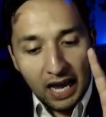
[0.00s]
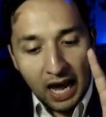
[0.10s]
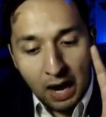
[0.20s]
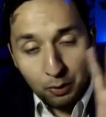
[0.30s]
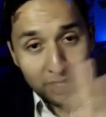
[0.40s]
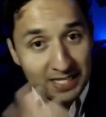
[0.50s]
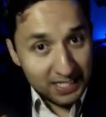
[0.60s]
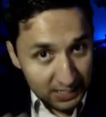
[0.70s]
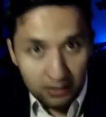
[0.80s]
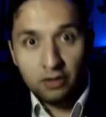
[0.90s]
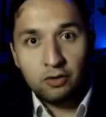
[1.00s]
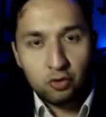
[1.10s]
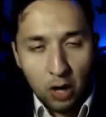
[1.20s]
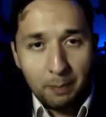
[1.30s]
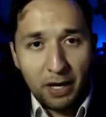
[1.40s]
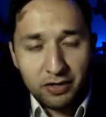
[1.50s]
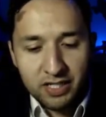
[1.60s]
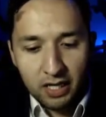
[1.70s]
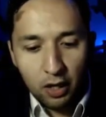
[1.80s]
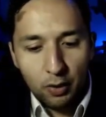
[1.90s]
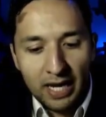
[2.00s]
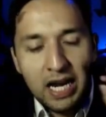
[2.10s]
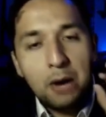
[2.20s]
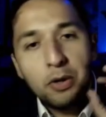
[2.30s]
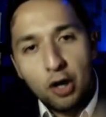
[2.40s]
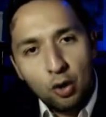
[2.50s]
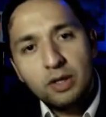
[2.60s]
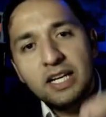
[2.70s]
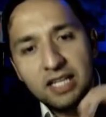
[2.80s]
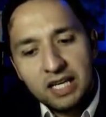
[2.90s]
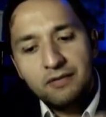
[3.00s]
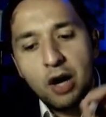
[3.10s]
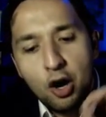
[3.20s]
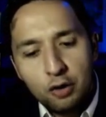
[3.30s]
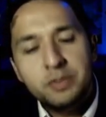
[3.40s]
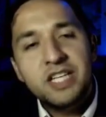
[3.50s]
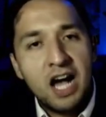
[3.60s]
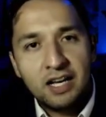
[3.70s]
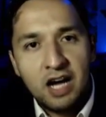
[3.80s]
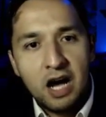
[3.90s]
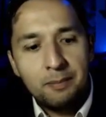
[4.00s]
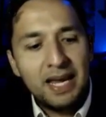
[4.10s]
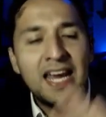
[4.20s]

I would swap out Zillow and I would only leave homes.com